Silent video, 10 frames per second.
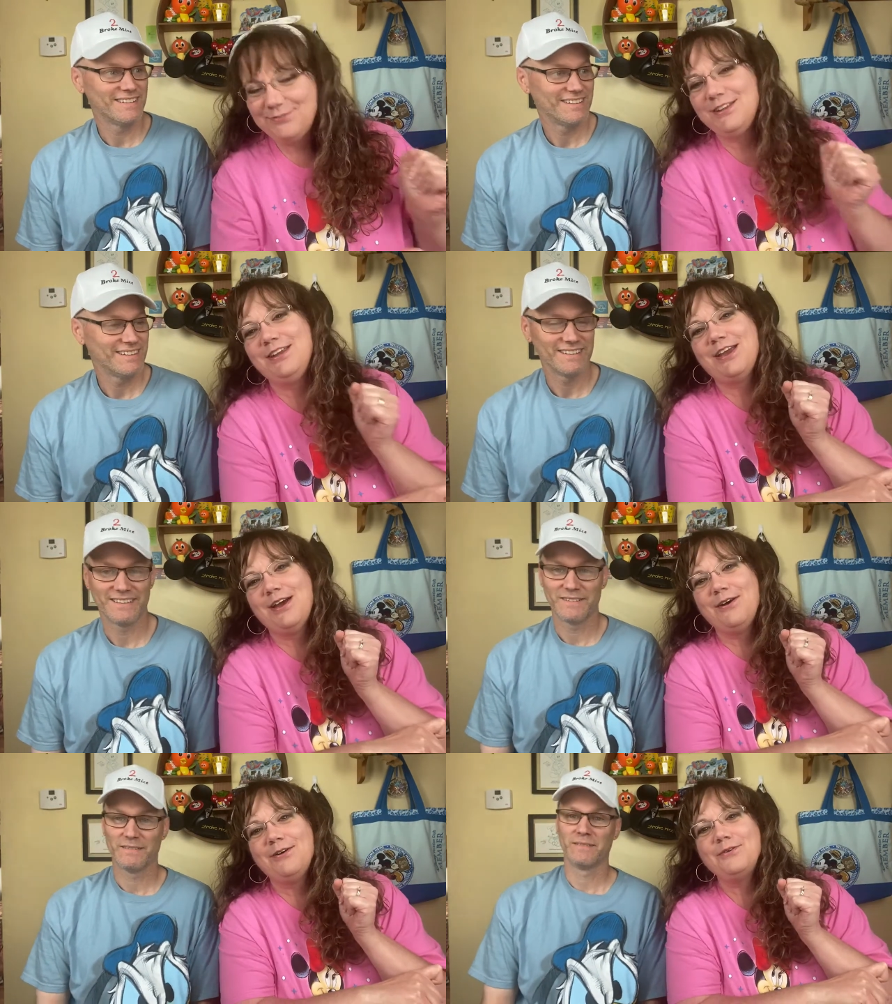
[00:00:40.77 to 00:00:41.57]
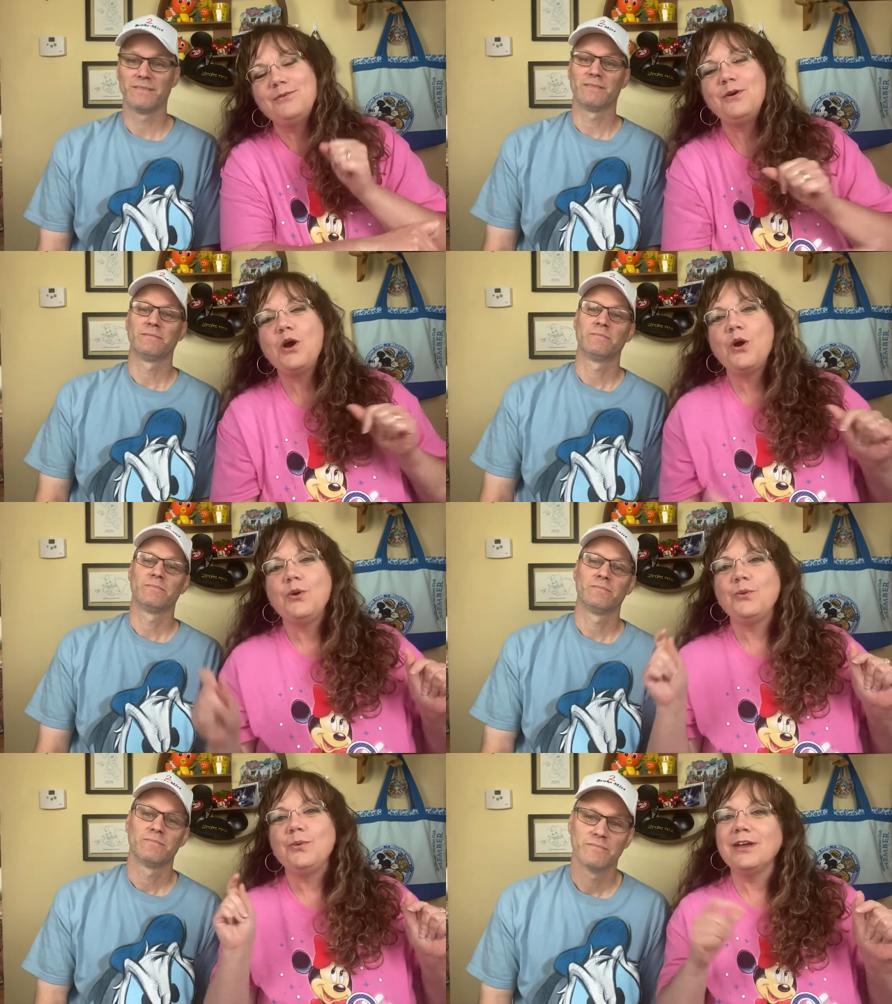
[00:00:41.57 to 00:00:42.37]
Speaker 1: video,
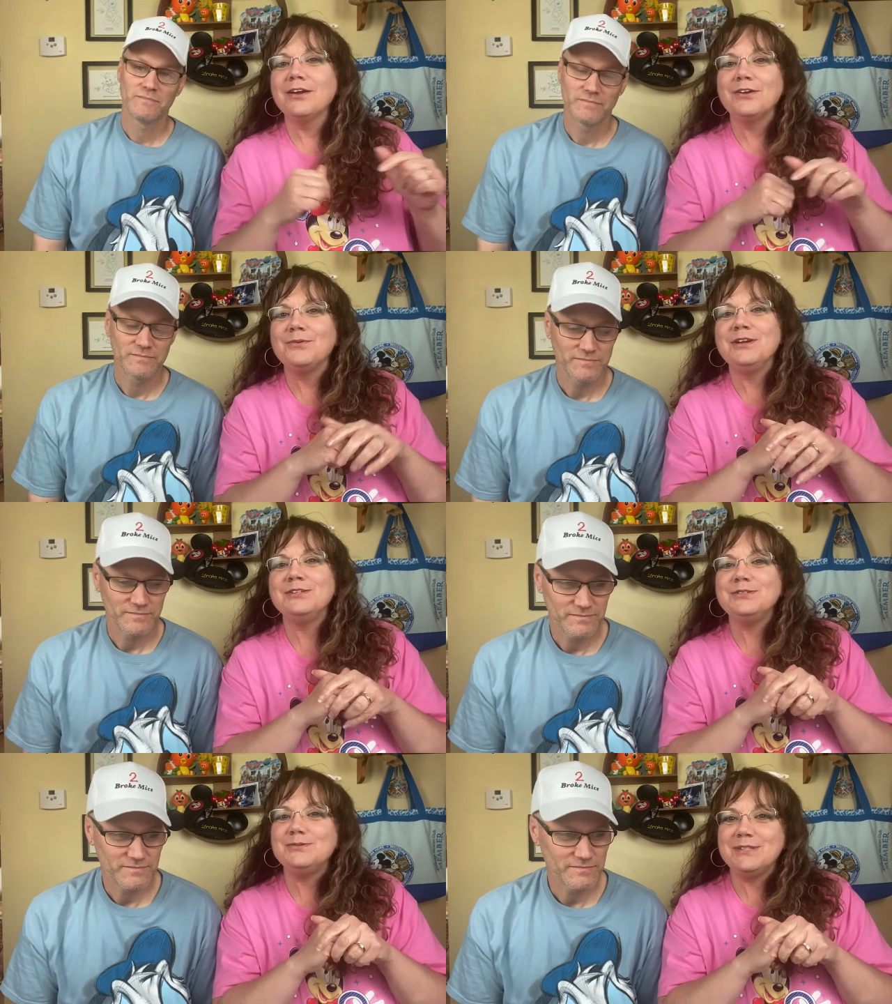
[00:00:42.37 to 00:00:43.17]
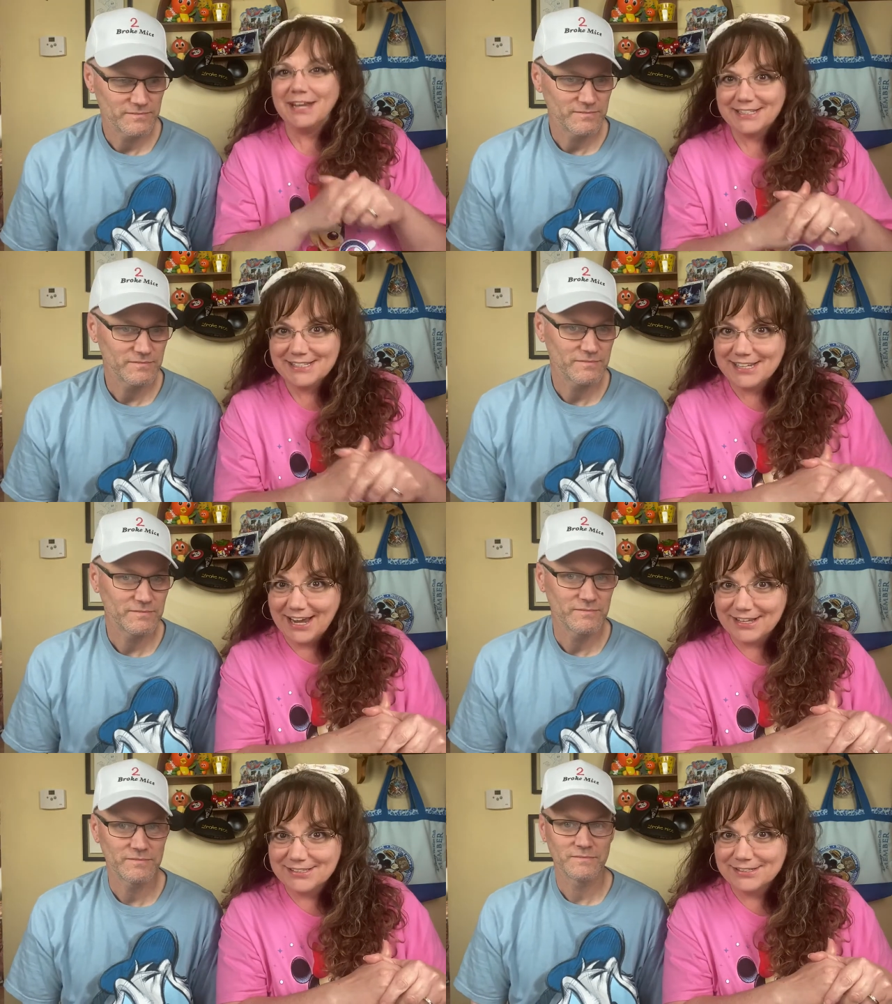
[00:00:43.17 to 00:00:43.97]
we are going to taste
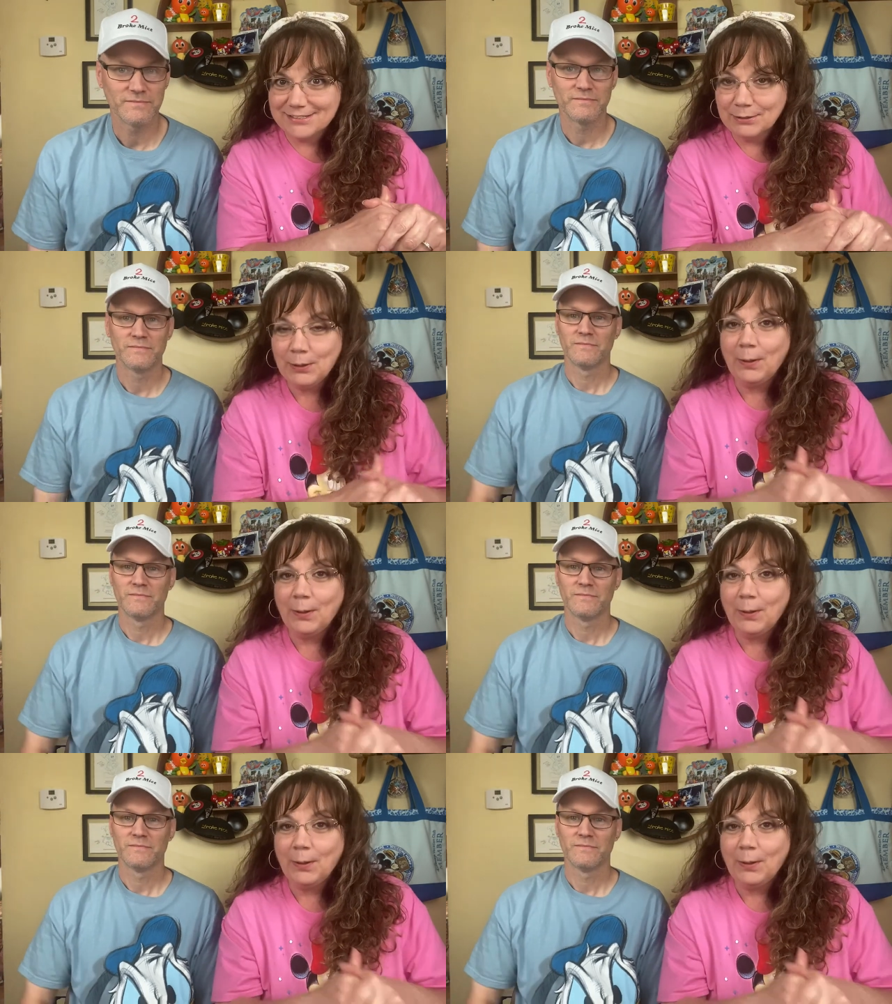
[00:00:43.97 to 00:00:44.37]
test